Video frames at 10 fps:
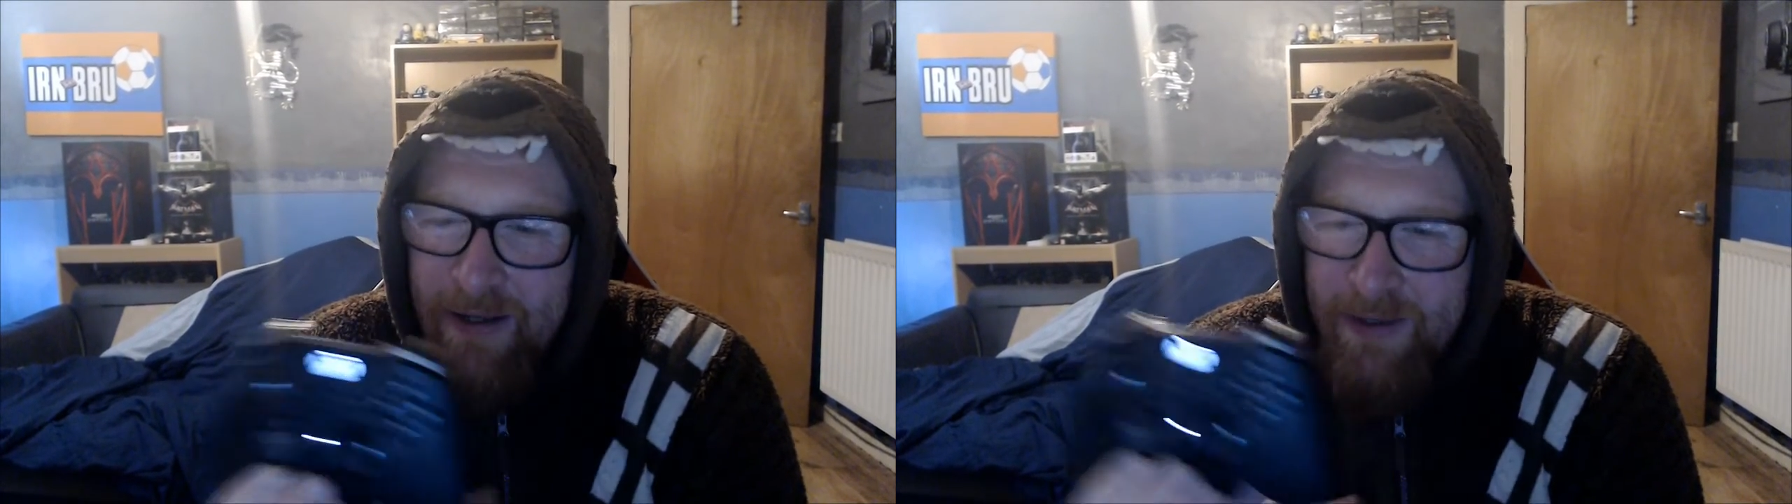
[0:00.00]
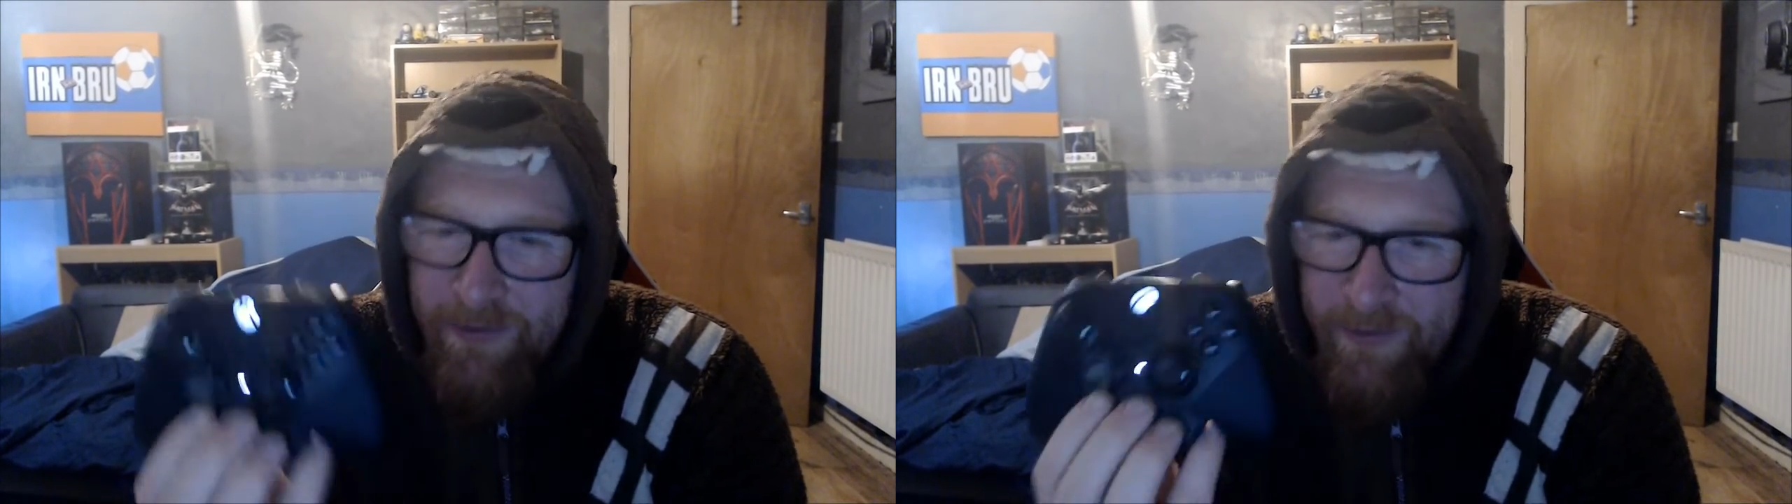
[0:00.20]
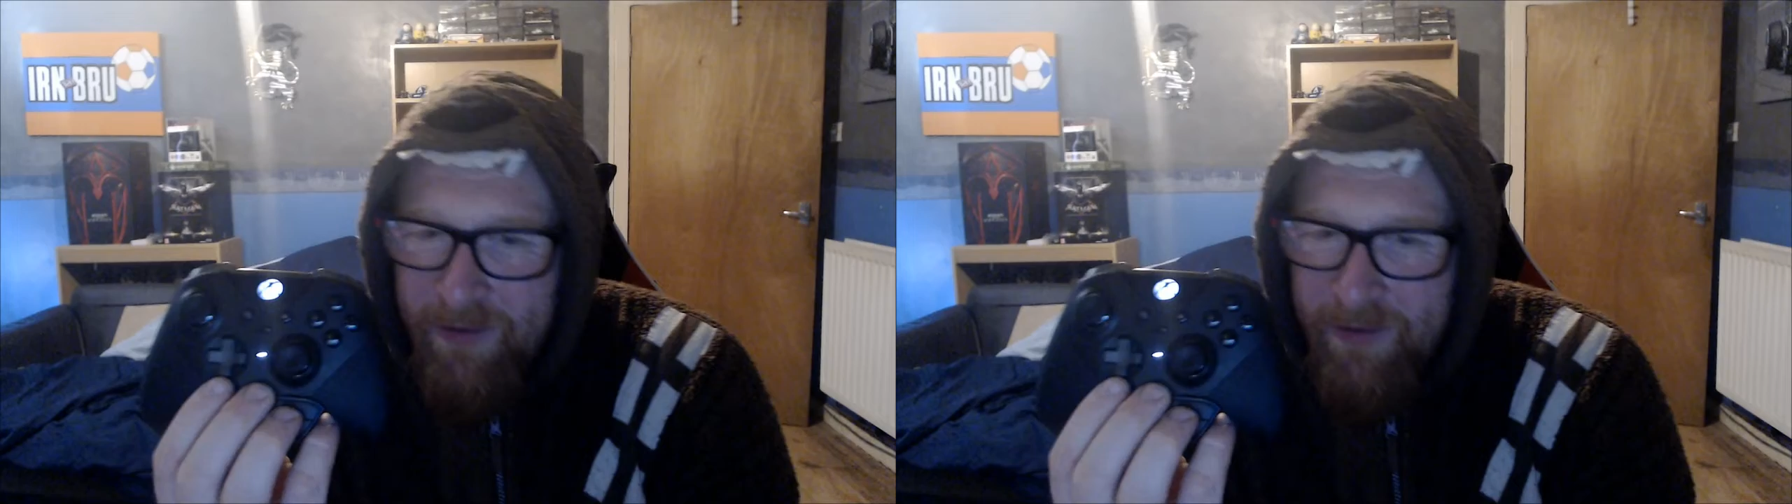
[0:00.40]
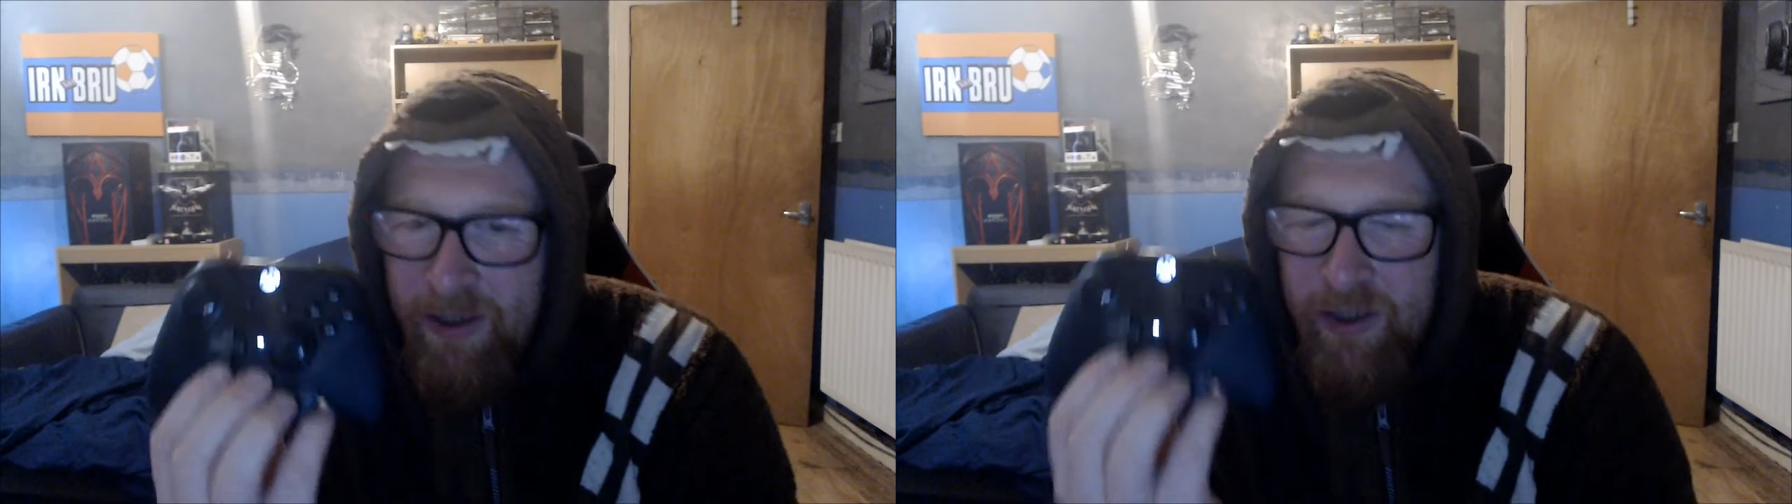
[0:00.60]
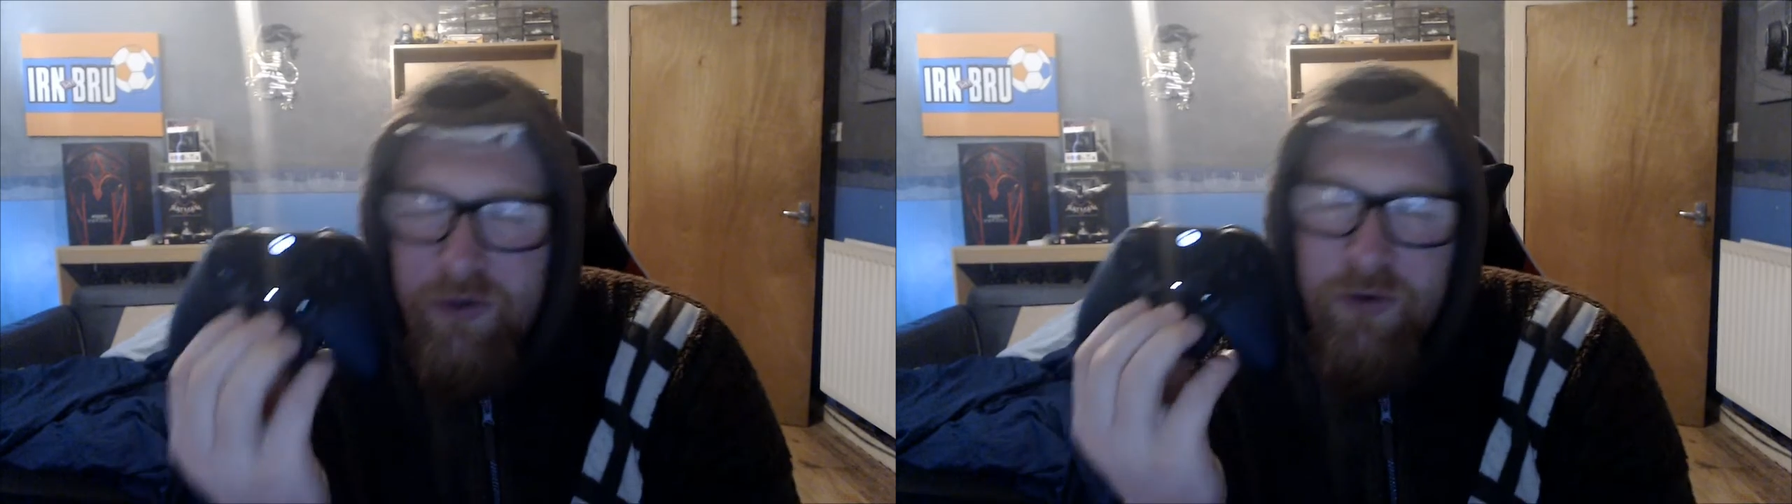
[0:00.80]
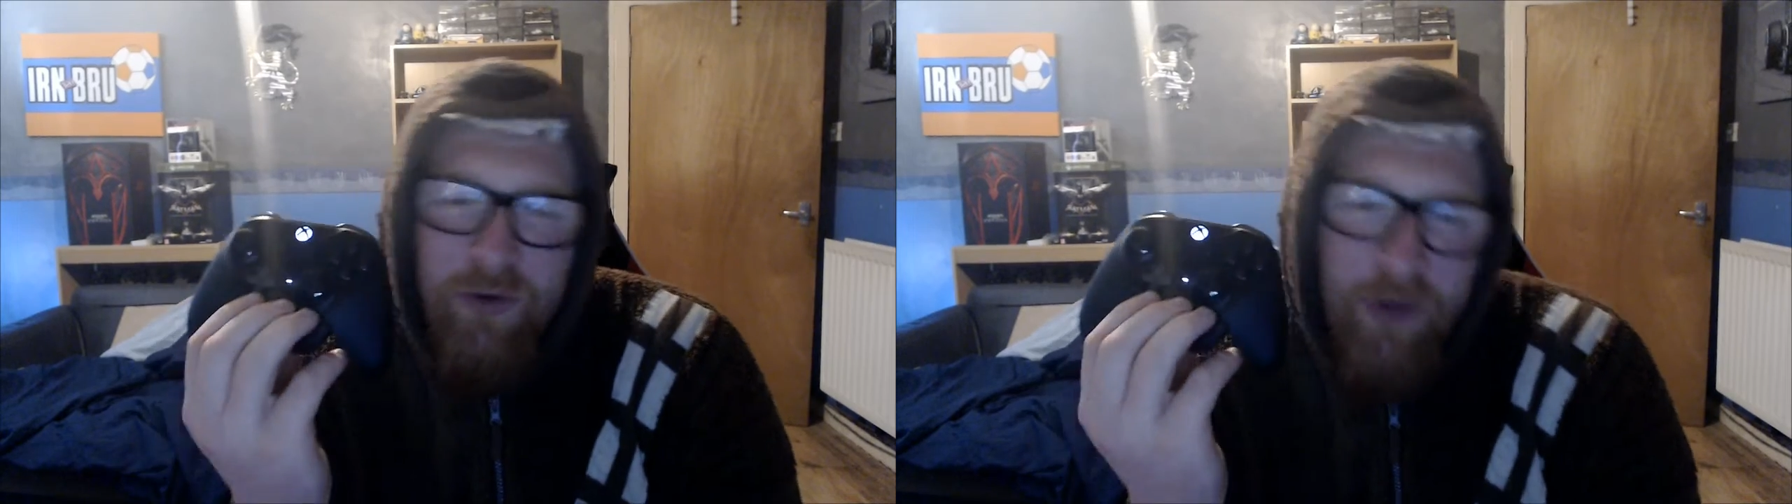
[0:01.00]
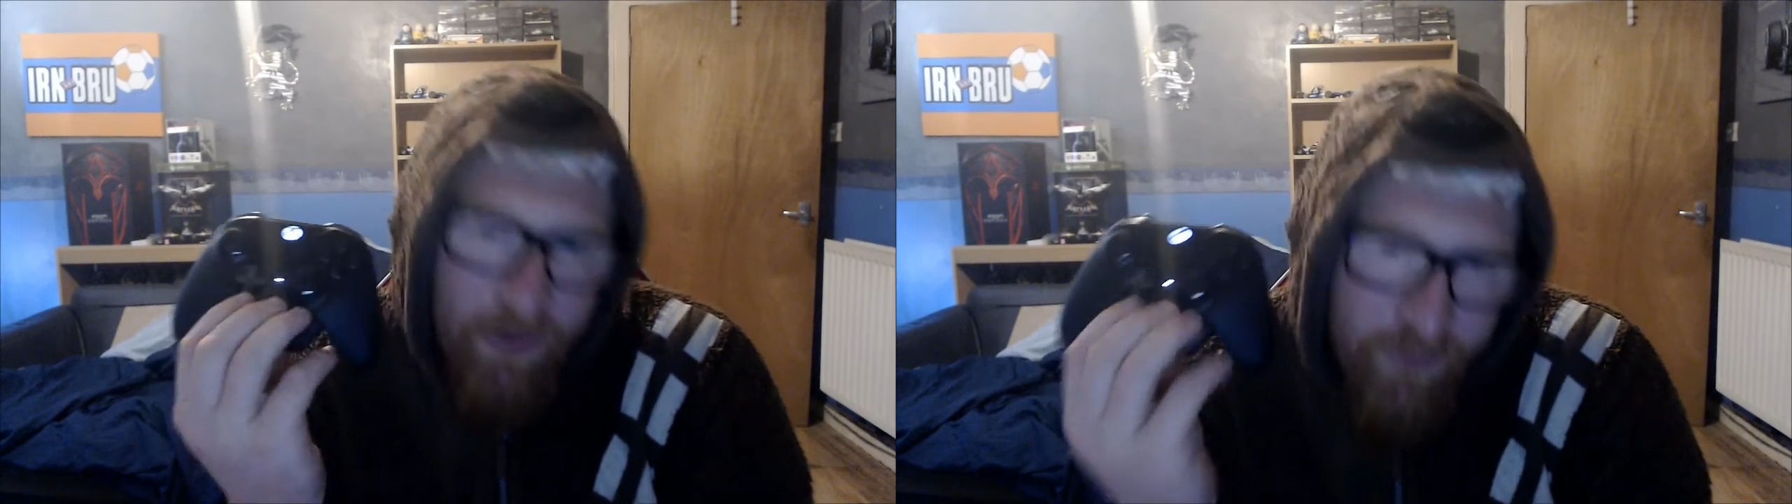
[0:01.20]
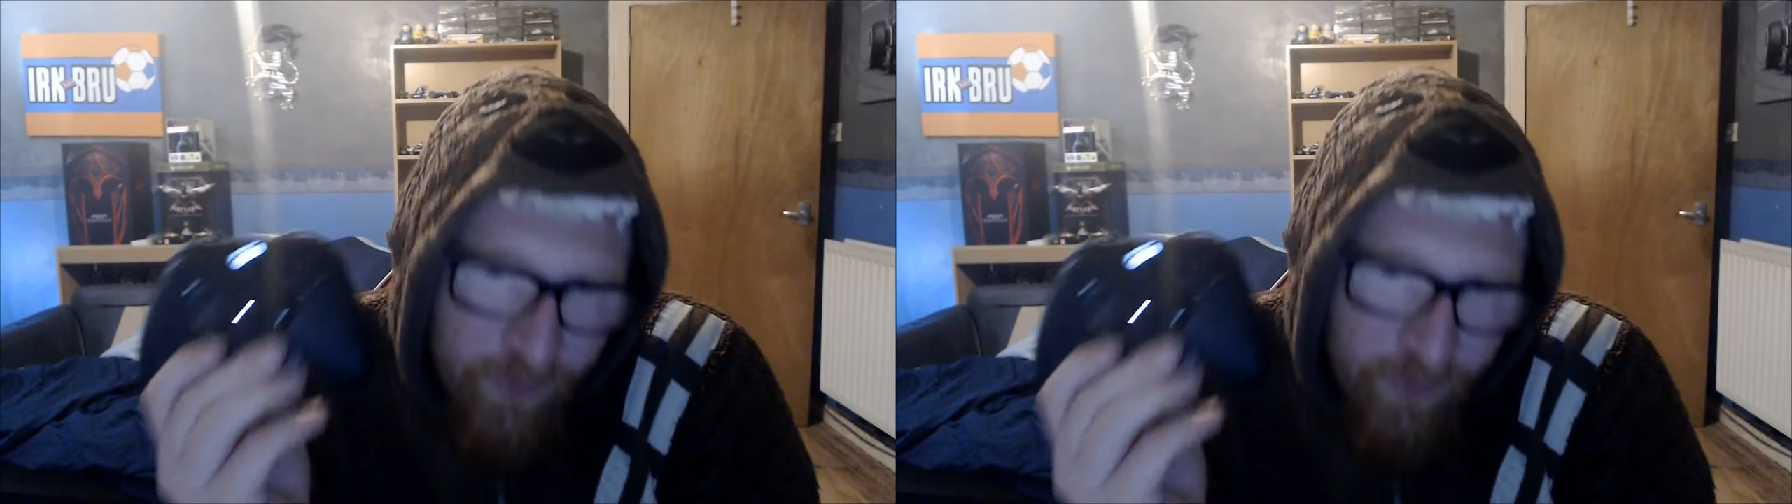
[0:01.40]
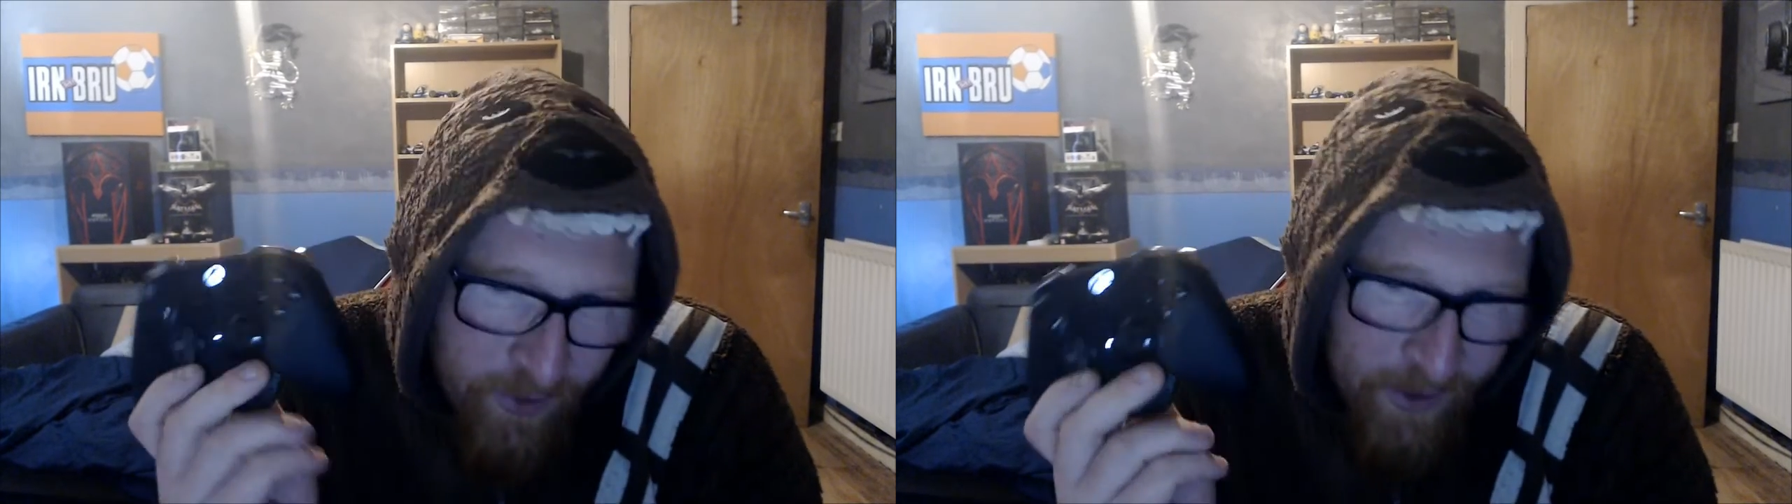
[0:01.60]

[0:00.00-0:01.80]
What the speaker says: no, if you're going